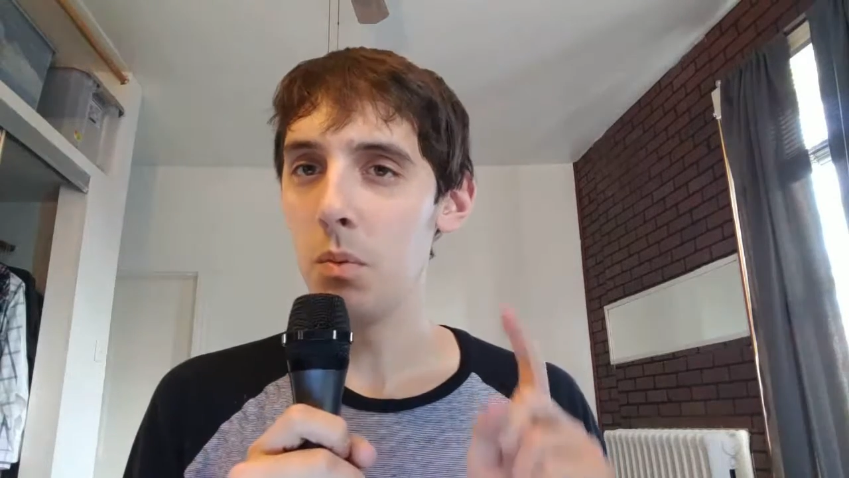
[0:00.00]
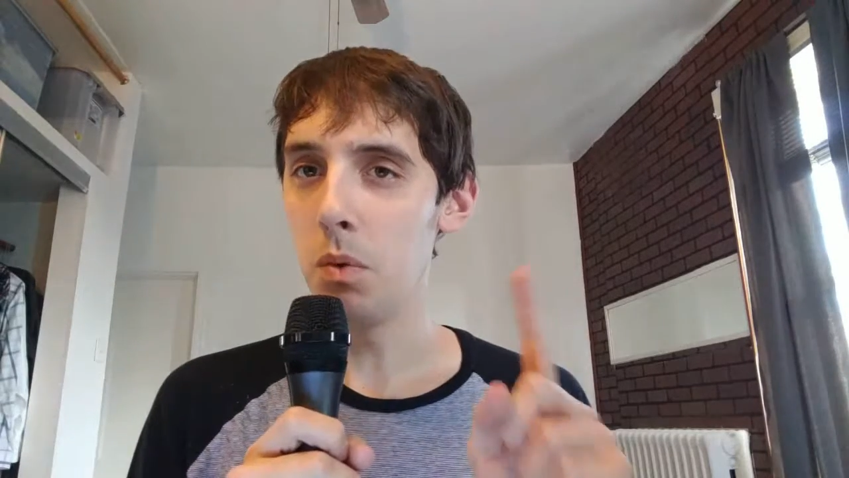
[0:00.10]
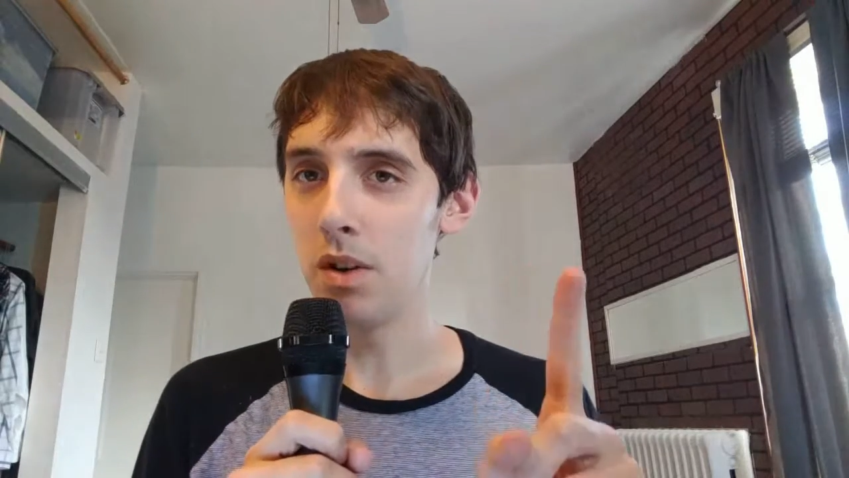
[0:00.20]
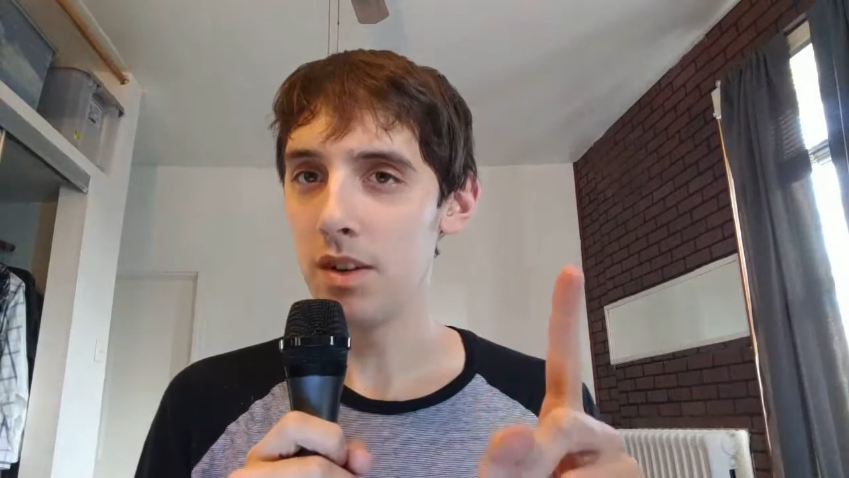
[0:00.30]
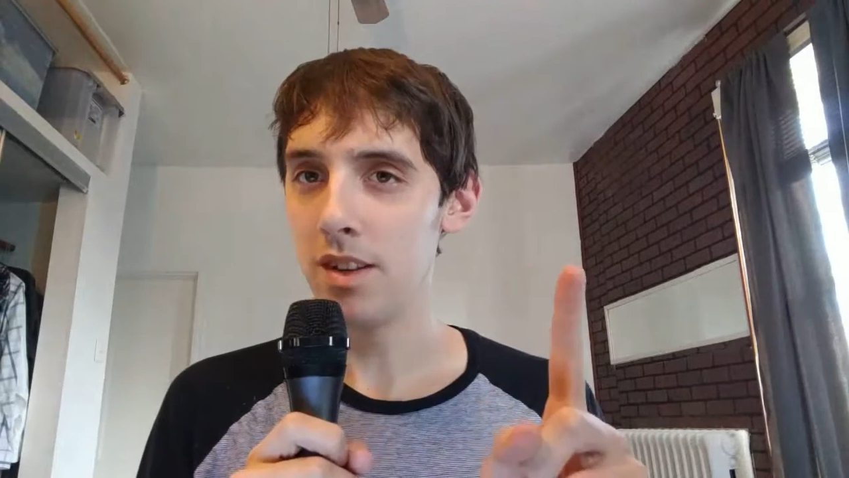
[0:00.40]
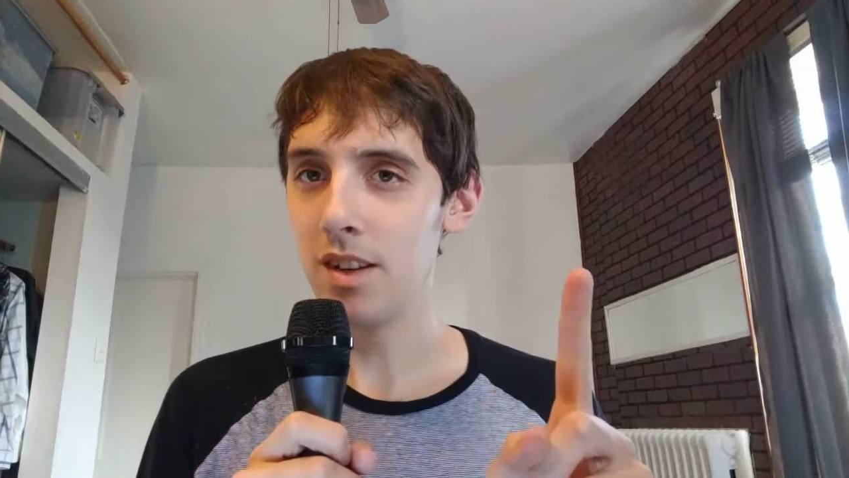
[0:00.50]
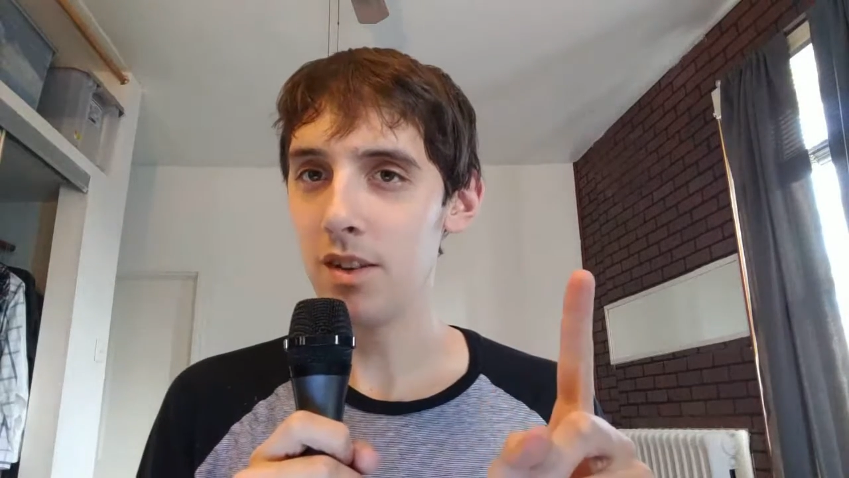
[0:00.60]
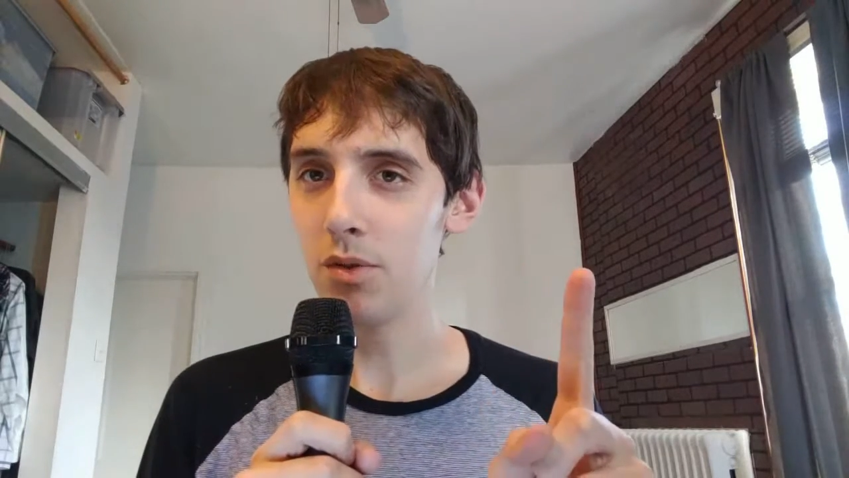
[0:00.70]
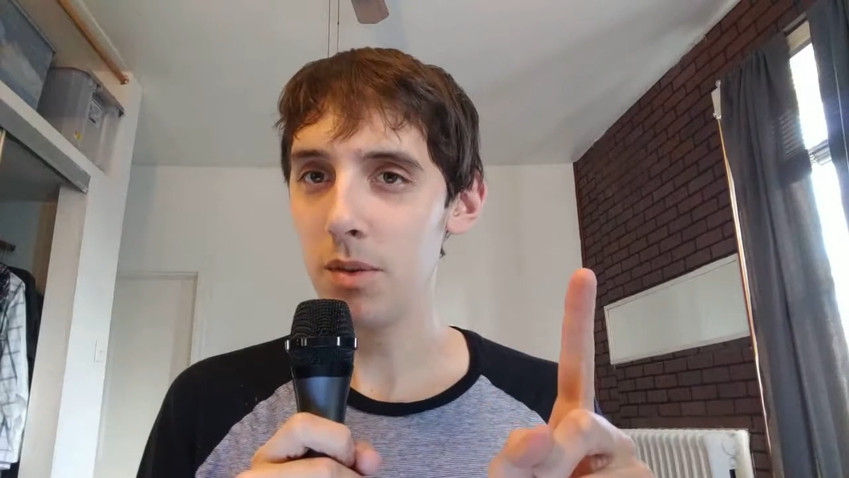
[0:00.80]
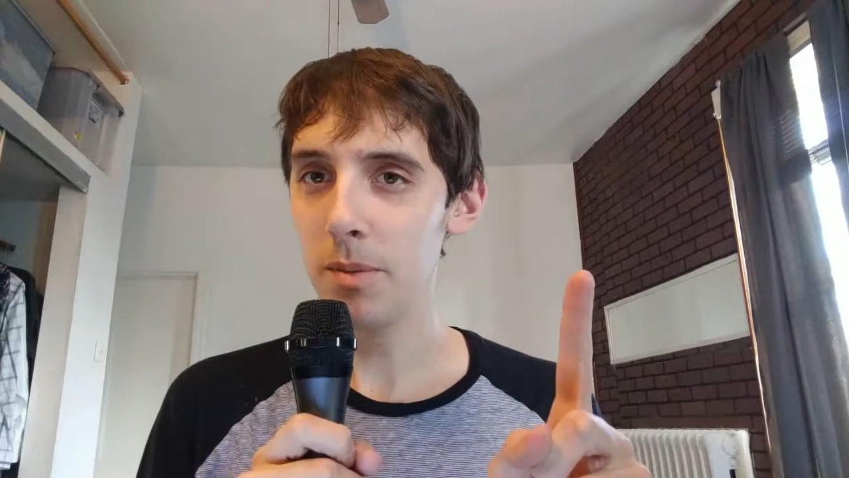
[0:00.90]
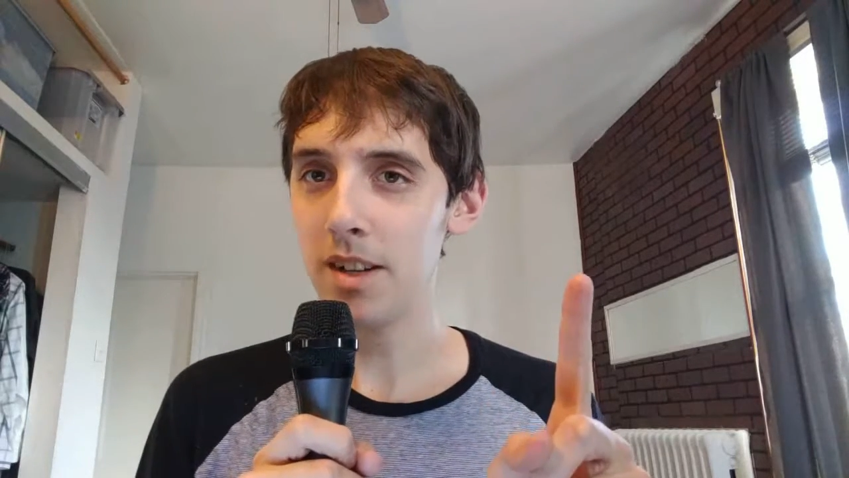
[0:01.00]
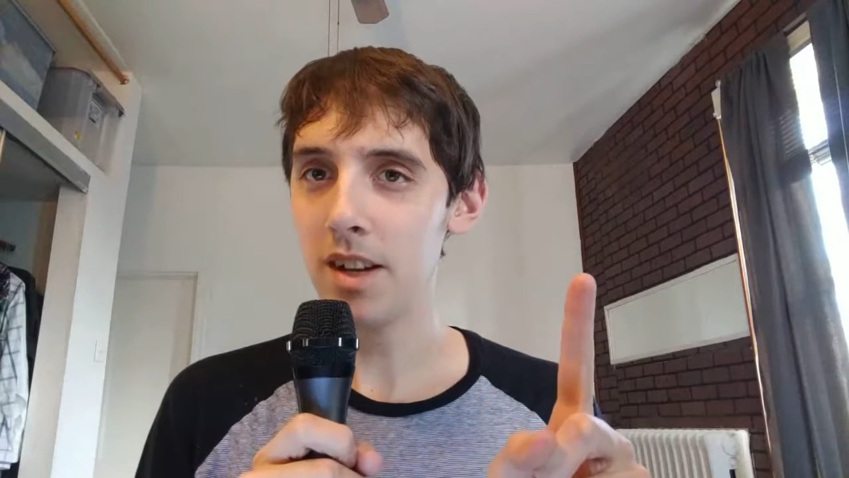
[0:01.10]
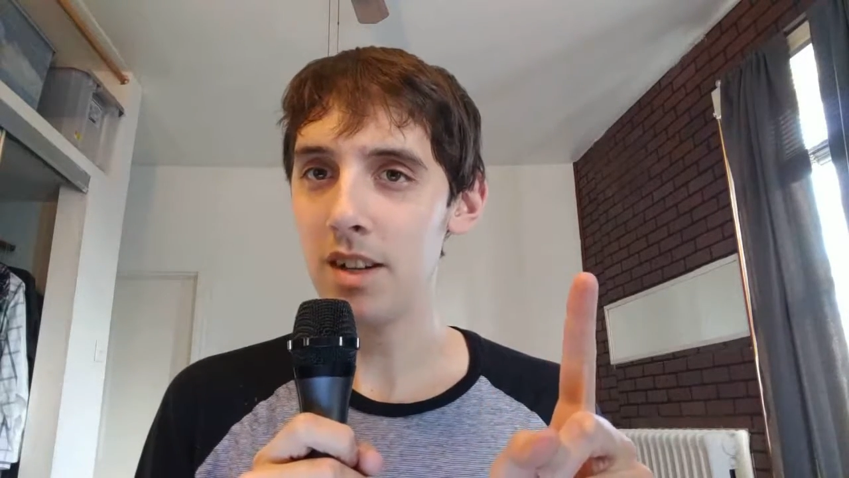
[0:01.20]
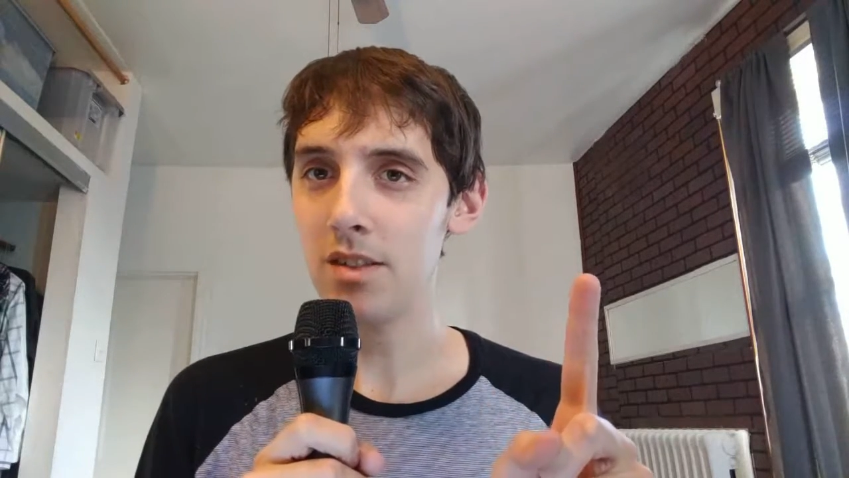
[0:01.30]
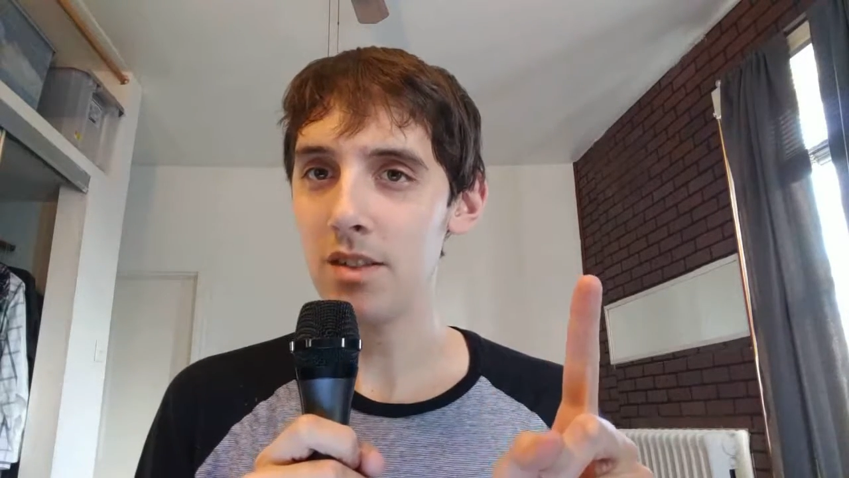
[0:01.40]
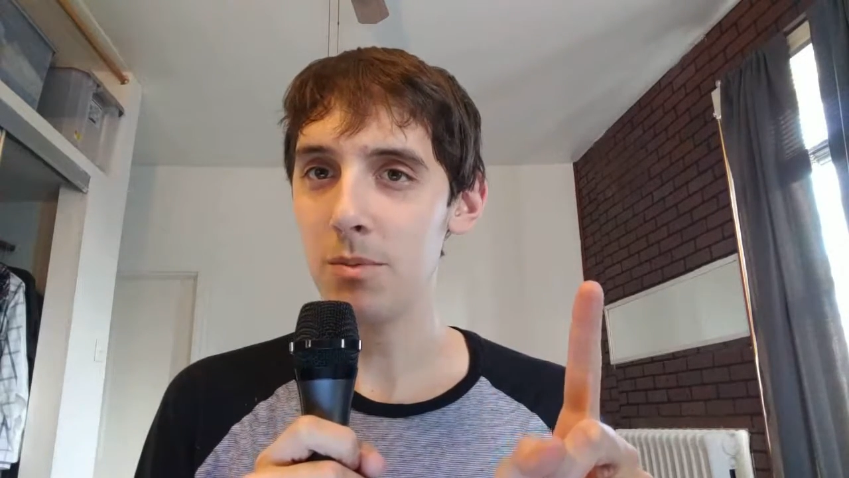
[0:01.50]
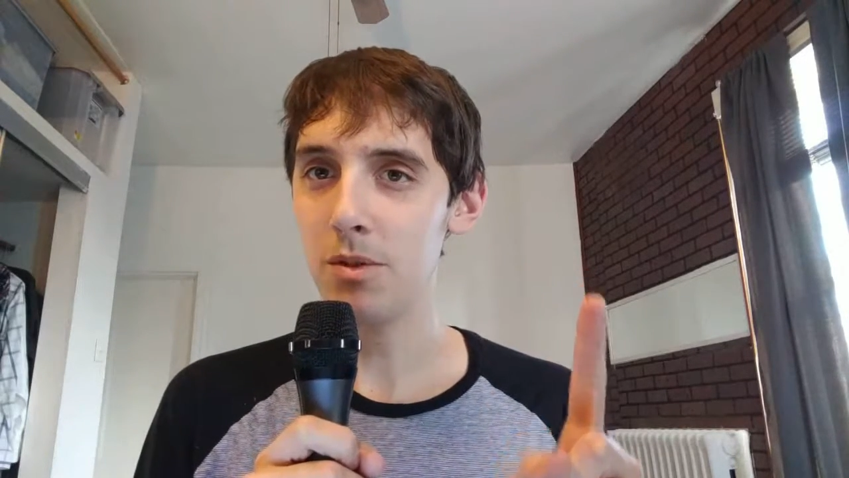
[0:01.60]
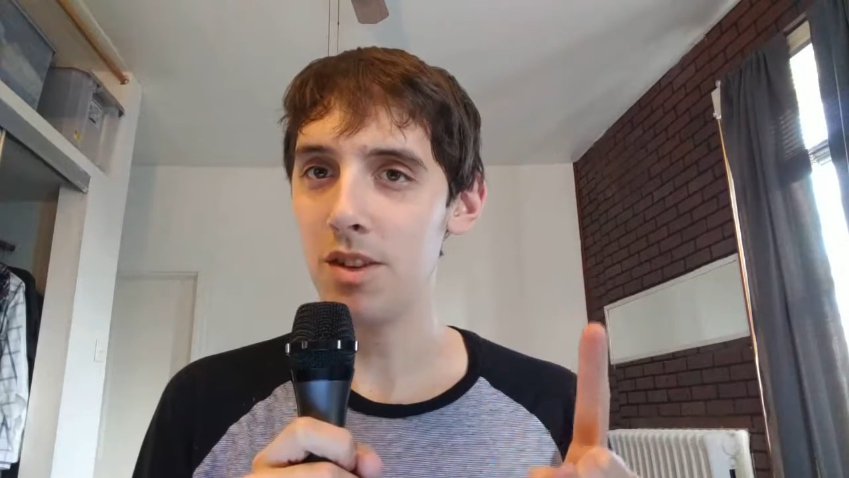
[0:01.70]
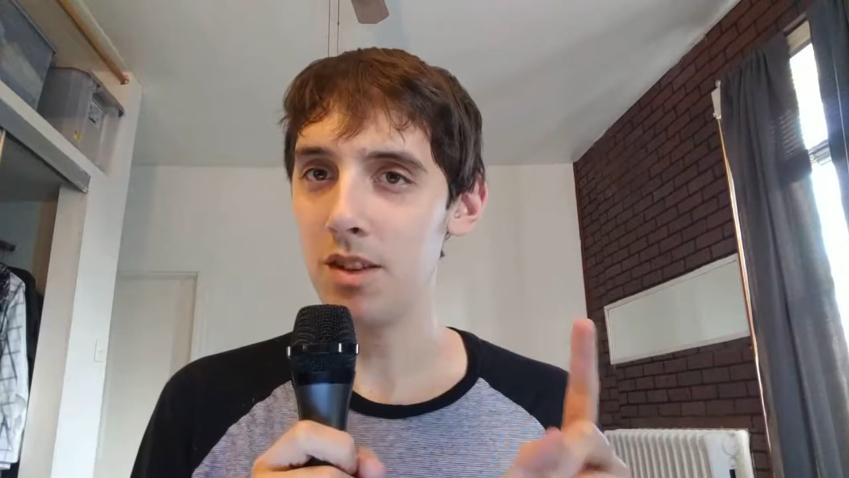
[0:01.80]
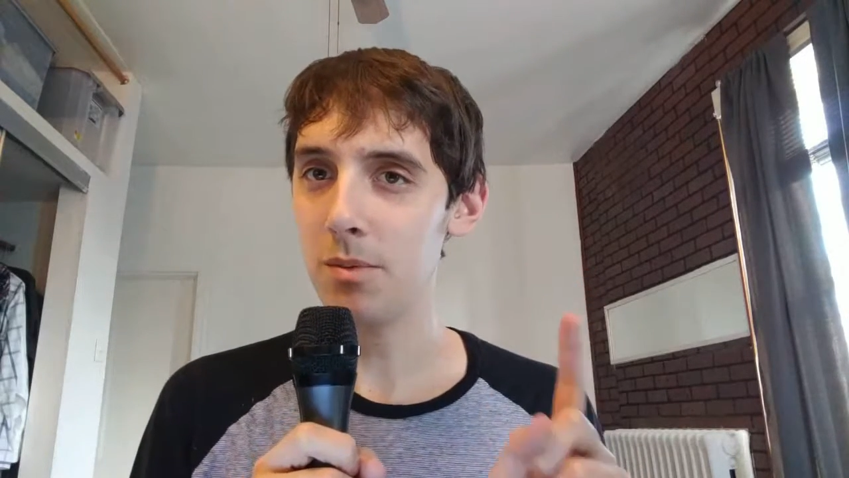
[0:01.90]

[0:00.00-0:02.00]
One, there are three main kinds of smoothie: